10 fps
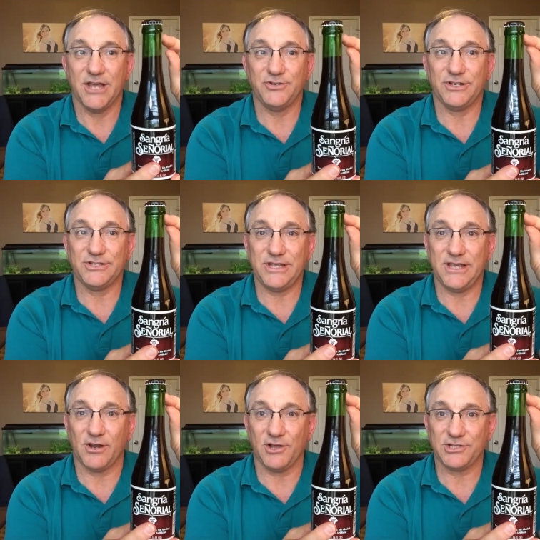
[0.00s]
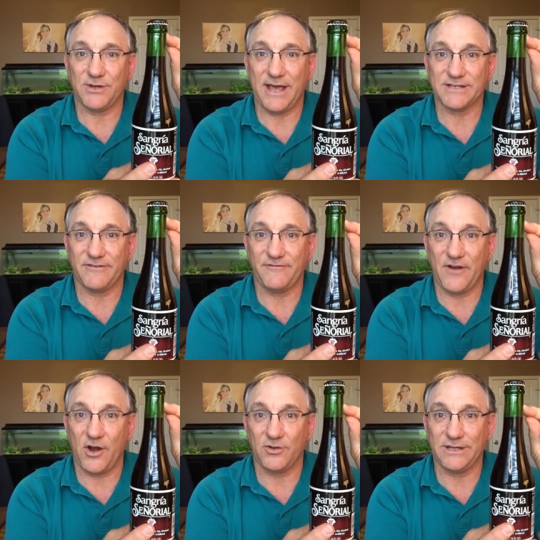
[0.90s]
As you can see, it also has a
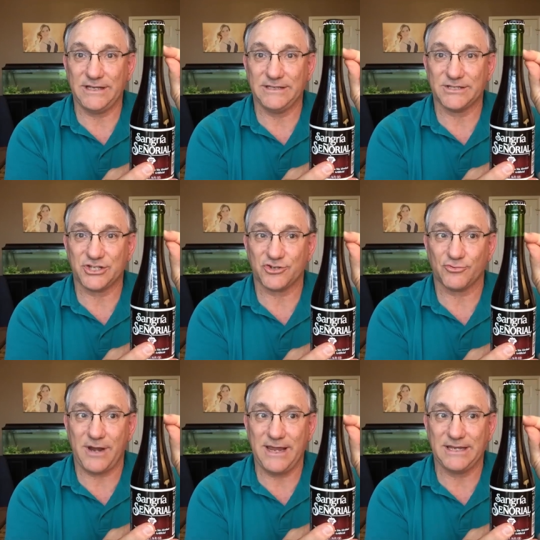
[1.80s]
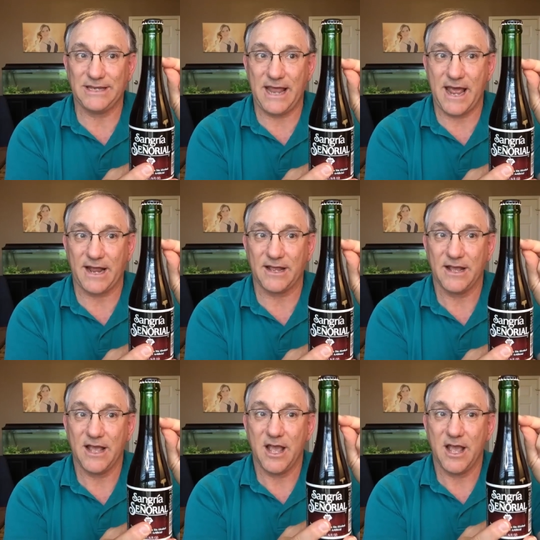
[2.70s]
fairly straight neck